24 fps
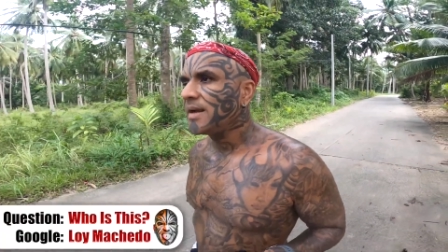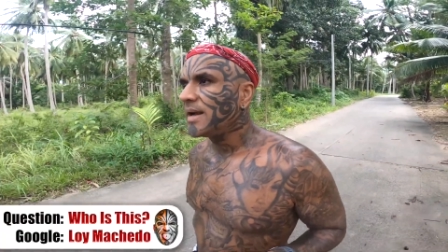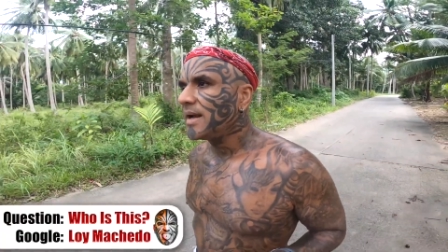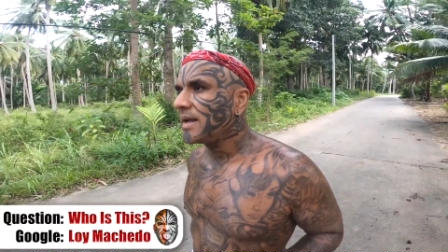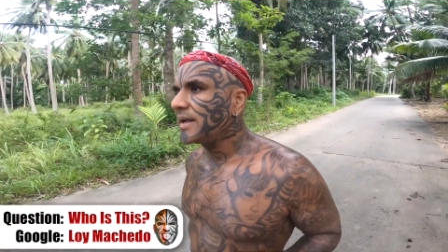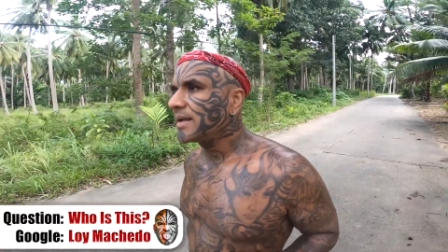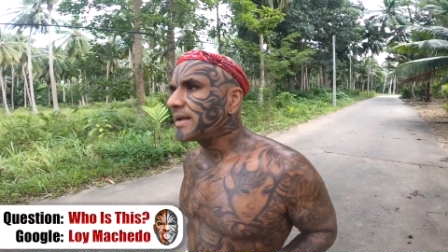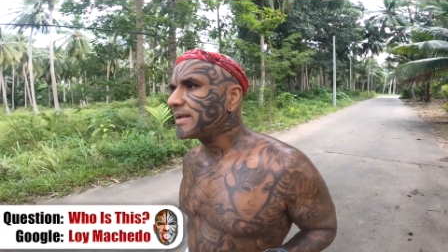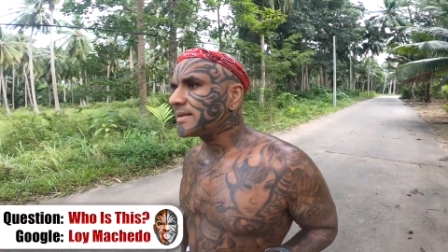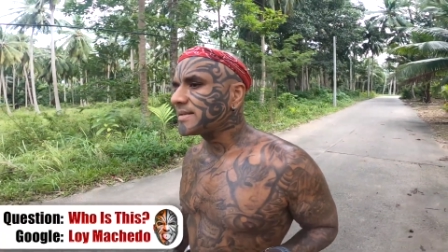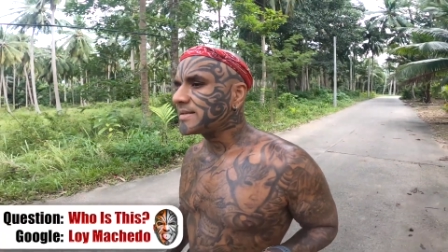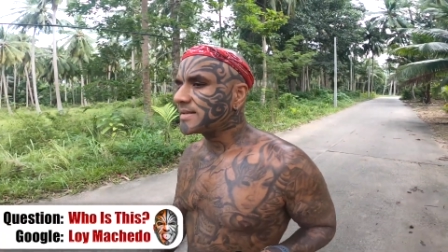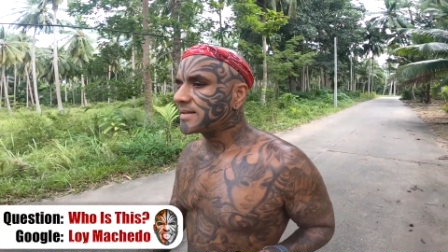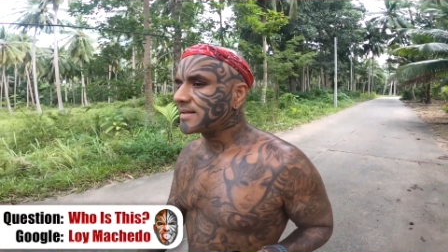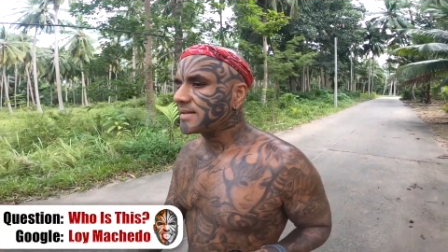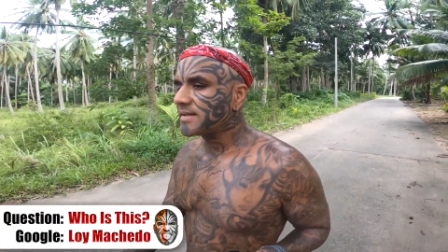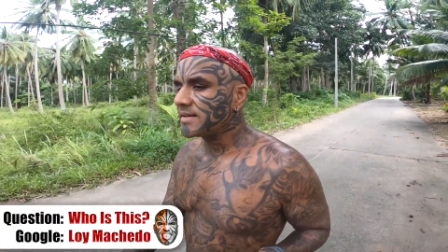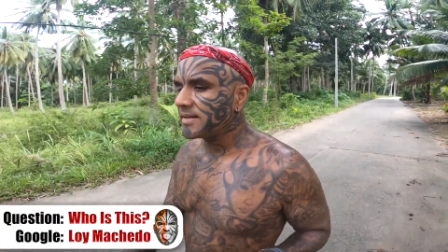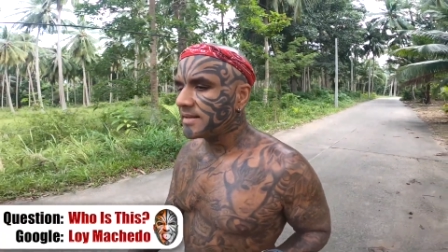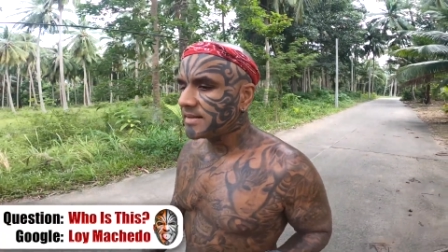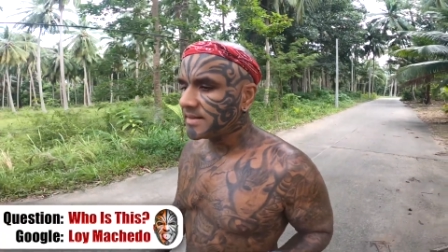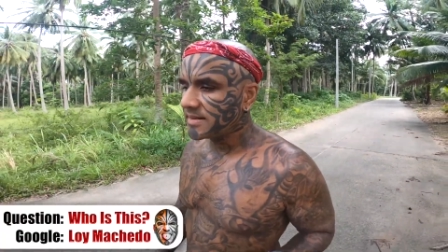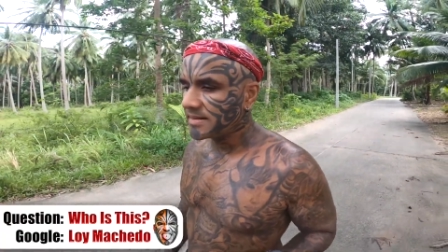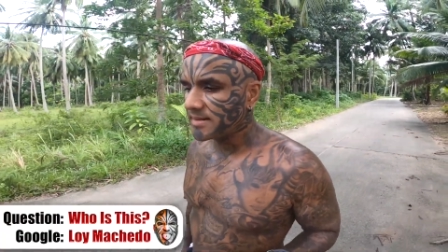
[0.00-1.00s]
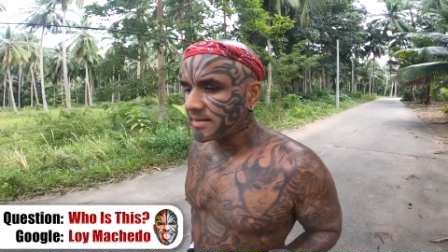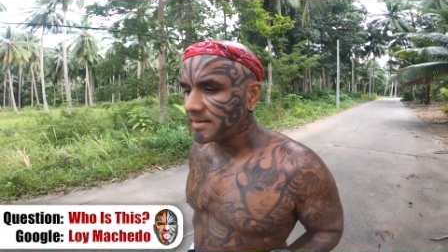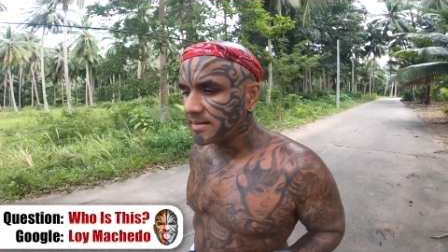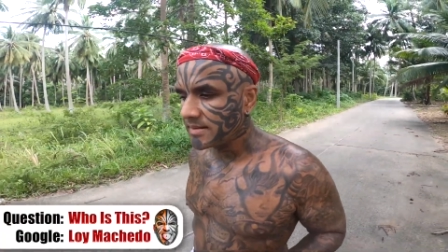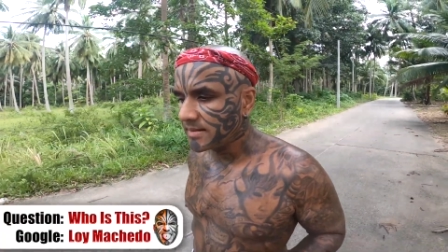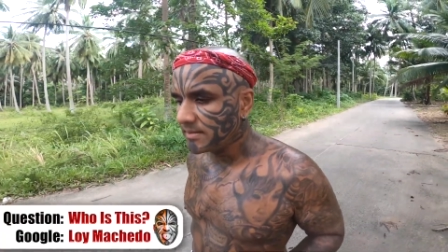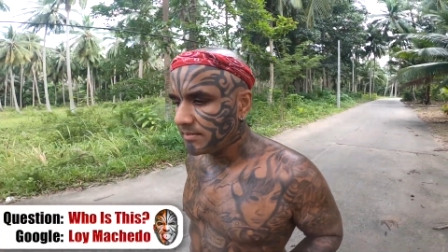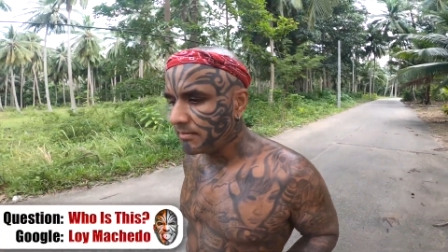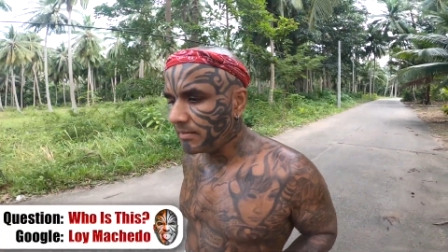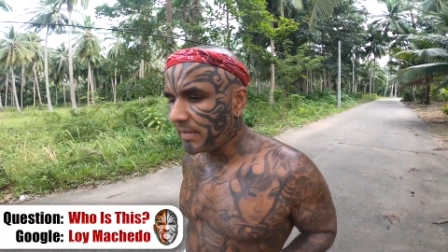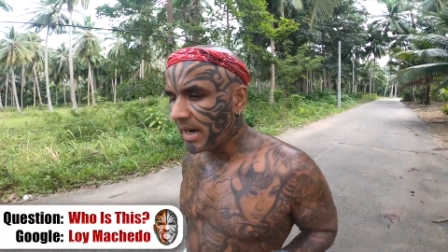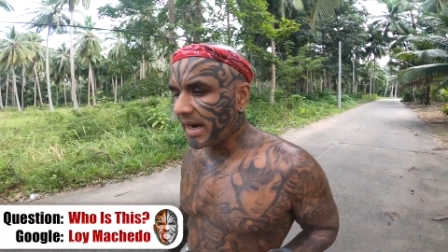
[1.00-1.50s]
I guess
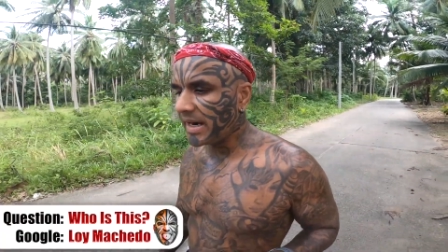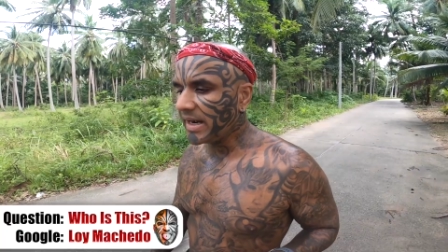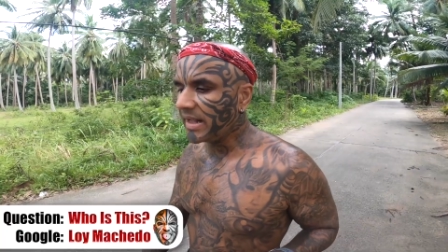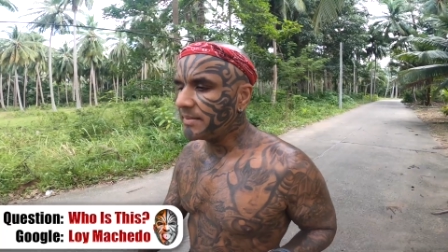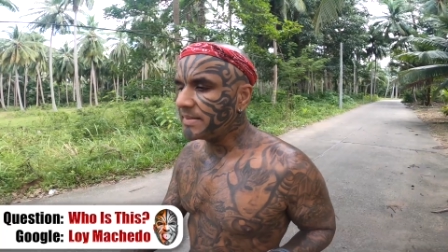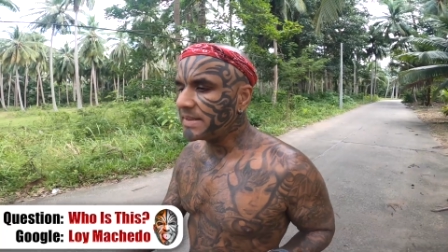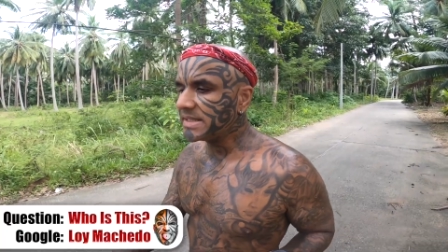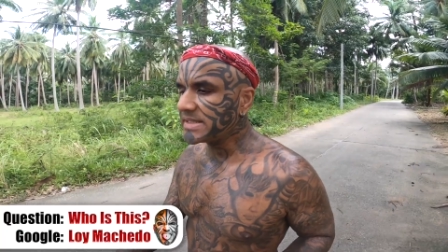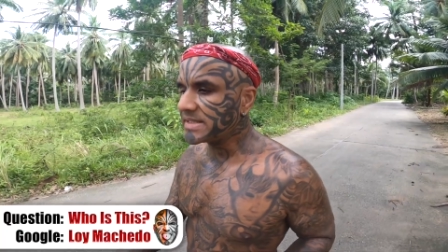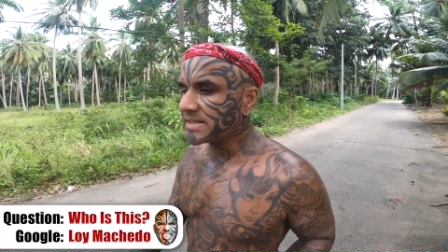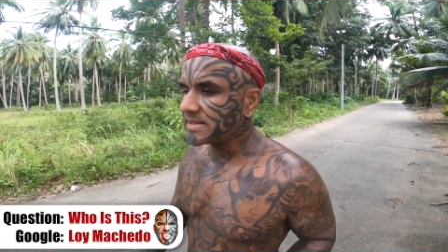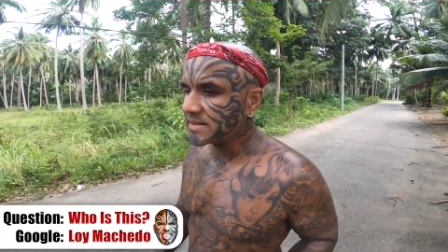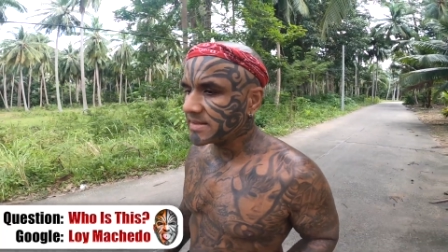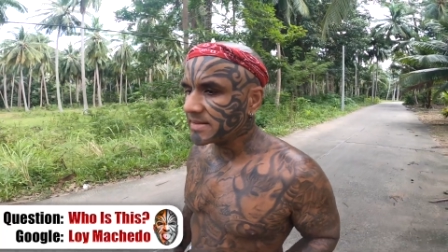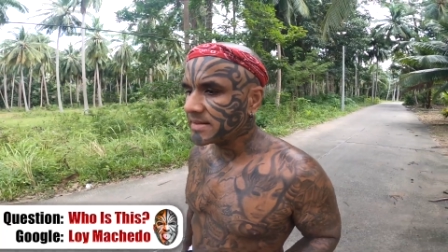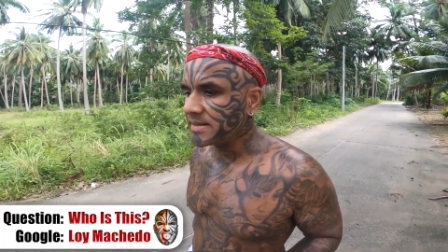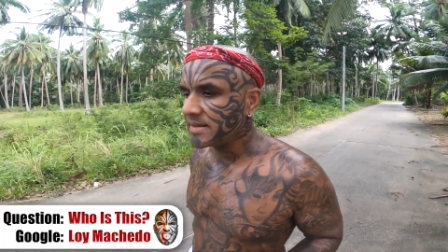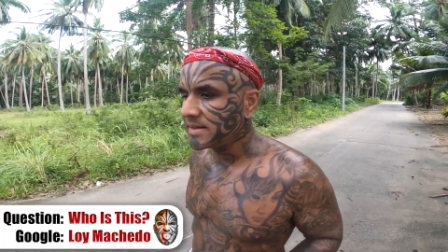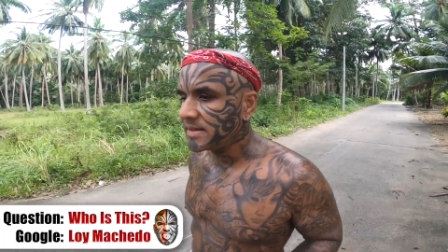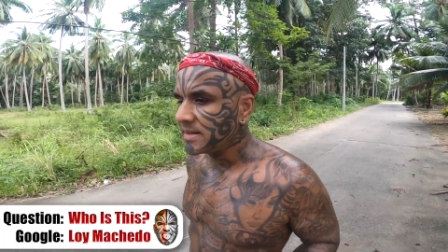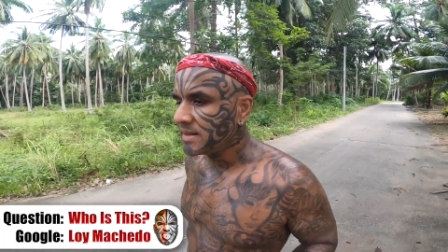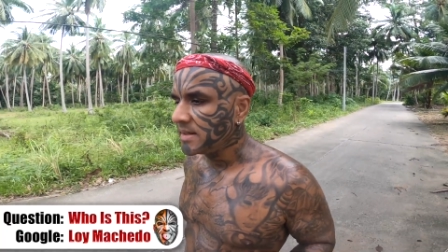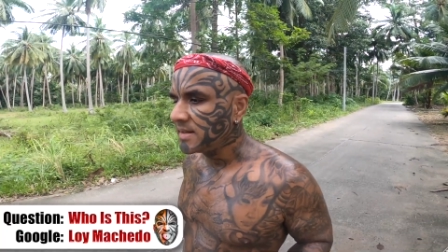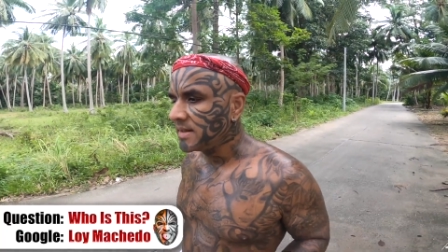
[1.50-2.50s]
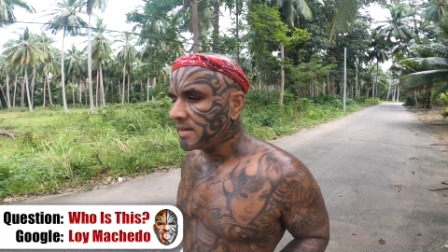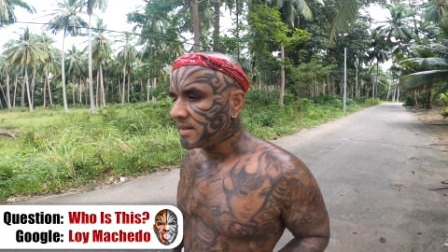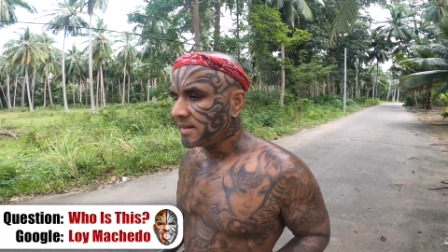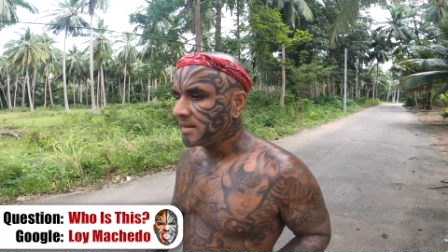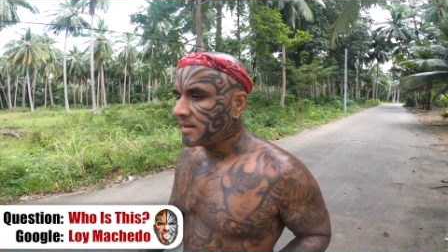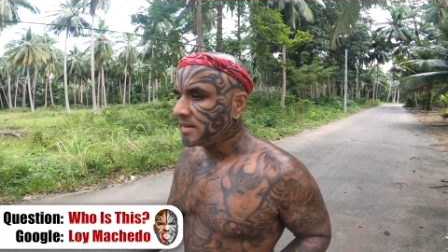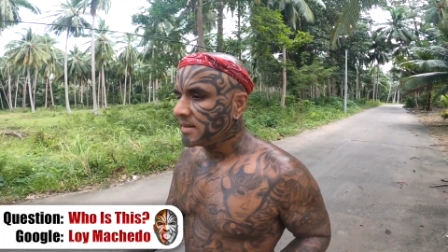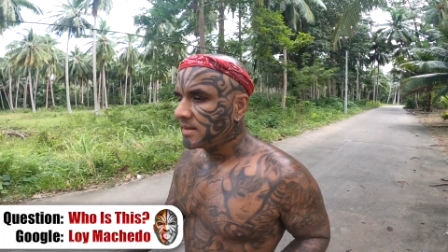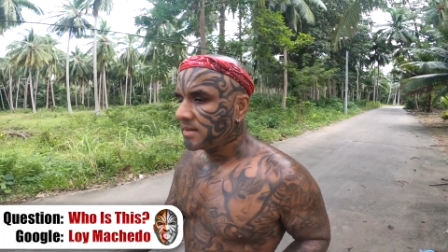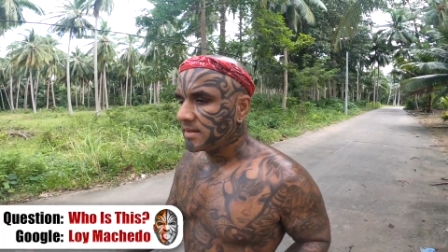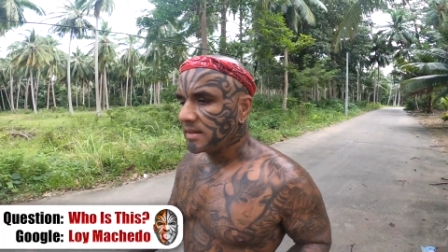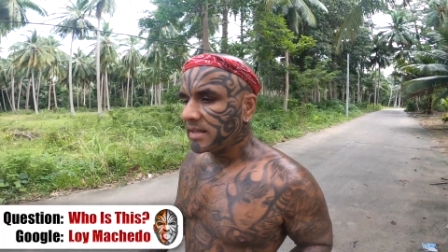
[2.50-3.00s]
bad habits,
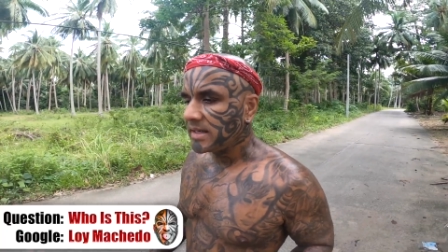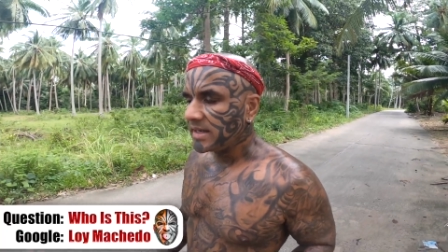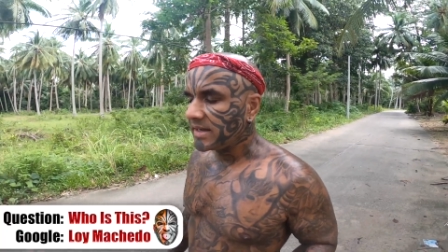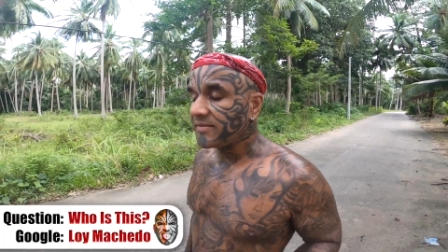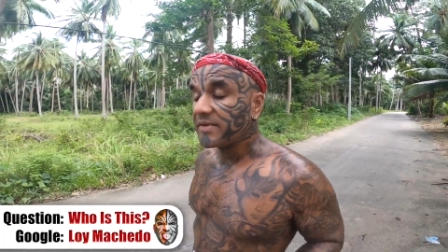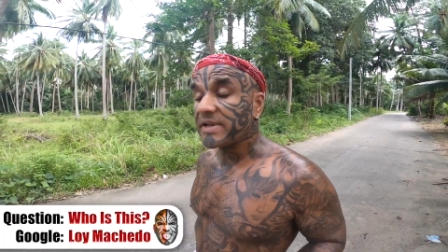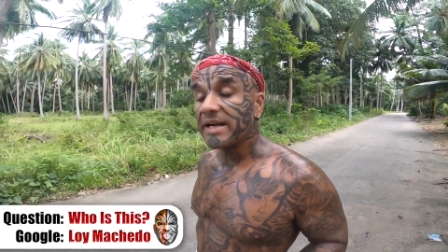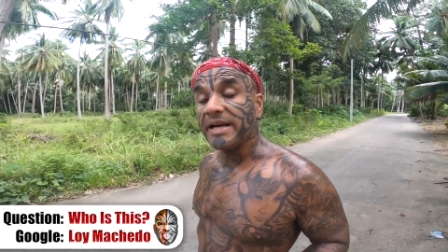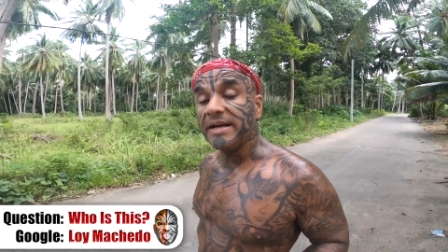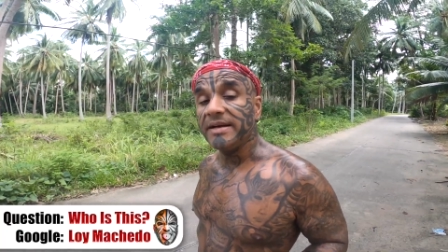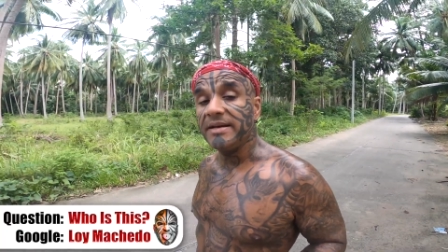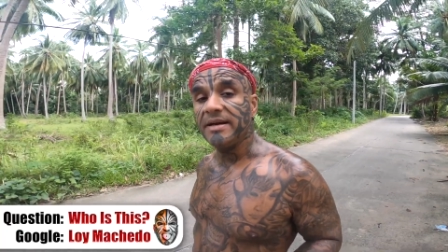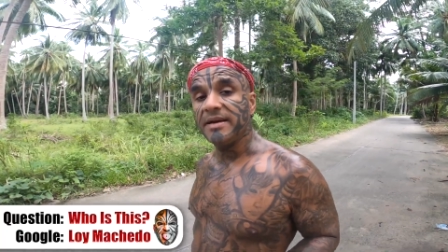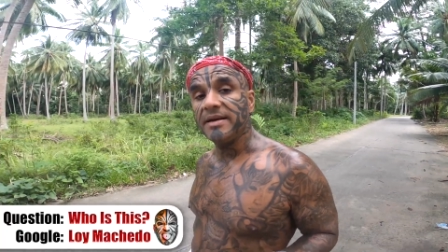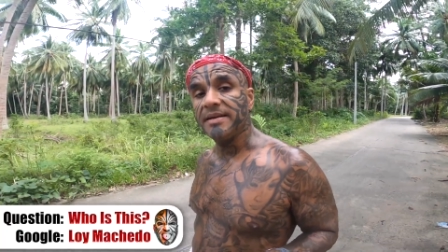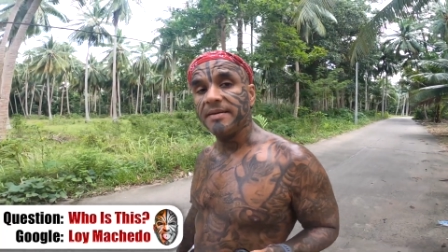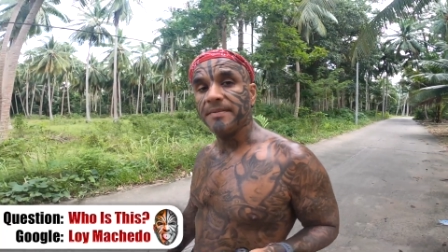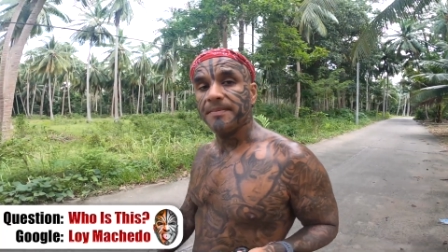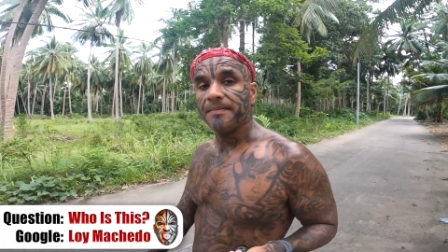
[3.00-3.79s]
they never end.